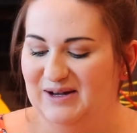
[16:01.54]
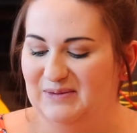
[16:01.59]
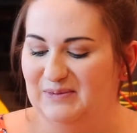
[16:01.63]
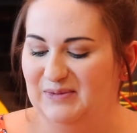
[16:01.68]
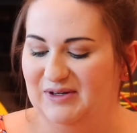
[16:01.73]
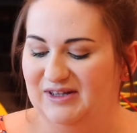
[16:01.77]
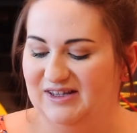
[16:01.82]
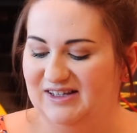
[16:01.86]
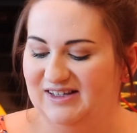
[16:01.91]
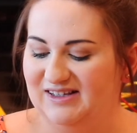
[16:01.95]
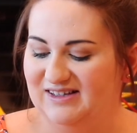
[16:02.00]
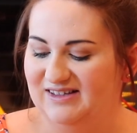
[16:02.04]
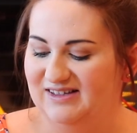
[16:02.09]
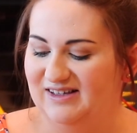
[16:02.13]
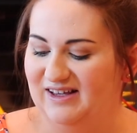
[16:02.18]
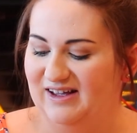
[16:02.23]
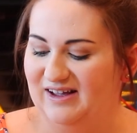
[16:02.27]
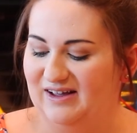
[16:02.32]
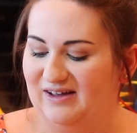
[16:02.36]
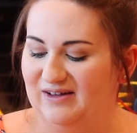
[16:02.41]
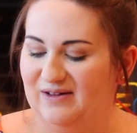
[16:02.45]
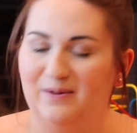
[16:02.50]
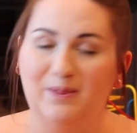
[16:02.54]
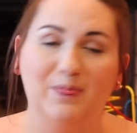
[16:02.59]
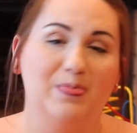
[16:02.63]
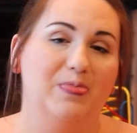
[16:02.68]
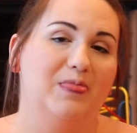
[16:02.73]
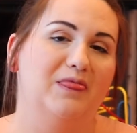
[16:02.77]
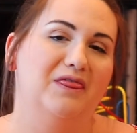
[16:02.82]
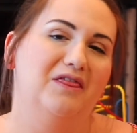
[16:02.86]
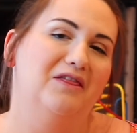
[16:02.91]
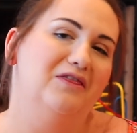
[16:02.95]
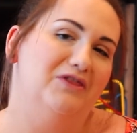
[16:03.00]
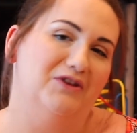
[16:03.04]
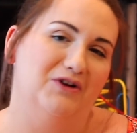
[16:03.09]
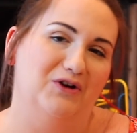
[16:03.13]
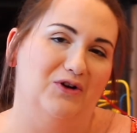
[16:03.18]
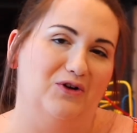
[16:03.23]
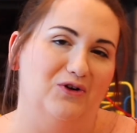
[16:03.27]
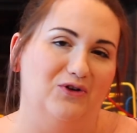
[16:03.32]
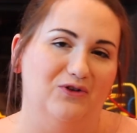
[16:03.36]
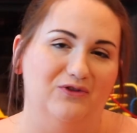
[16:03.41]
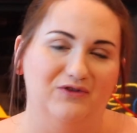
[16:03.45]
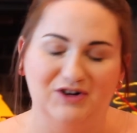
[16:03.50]
but this is like the
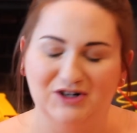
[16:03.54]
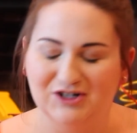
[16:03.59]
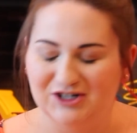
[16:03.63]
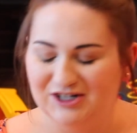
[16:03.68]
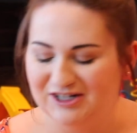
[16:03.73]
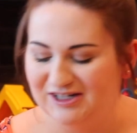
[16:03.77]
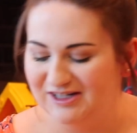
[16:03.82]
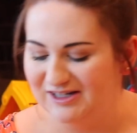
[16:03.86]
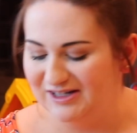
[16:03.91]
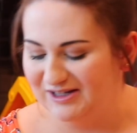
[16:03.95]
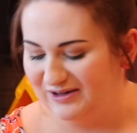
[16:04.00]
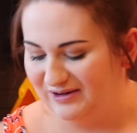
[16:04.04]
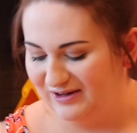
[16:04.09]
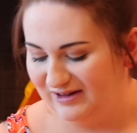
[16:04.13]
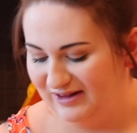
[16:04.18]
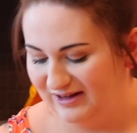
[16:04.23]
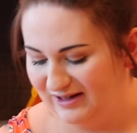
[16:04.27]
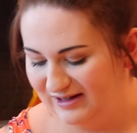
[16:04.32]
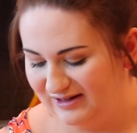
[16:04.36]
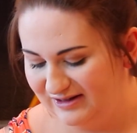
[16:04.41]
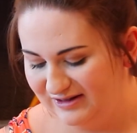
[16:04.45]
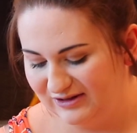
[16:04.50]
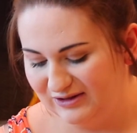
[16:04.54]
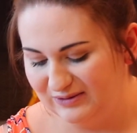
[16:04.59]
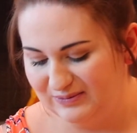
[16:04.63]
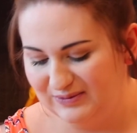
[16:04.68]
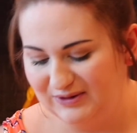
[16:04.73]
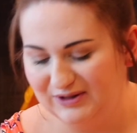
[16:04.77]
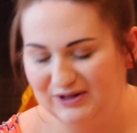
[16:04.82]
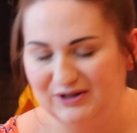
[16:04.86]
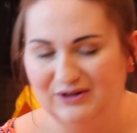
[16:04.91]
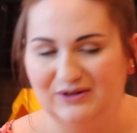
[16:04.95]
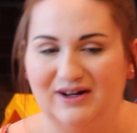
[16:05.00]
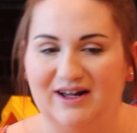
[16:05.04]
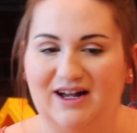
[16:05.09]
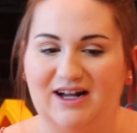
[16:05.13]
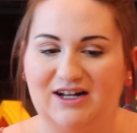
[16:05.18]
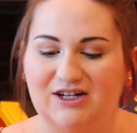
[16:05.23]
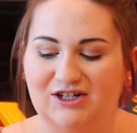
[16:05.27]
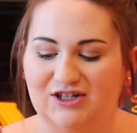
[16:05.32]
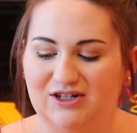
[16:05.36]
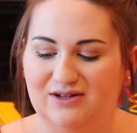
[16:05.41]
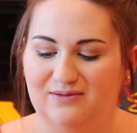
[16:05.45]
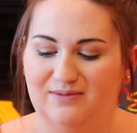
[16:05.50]
girl version, so I think it's super cute. I
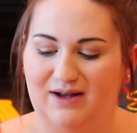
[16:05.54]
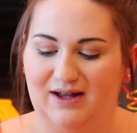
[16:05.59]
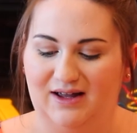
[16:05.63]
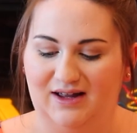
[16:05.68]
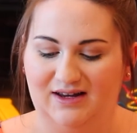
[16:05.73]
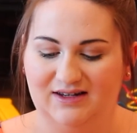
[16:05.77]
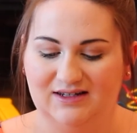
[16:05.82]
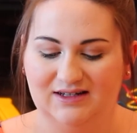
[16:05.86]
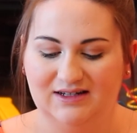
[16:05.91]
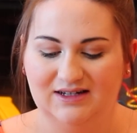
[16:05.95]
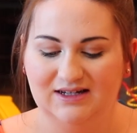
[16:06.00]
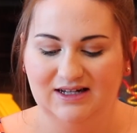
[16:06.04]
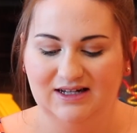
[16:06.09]
actually might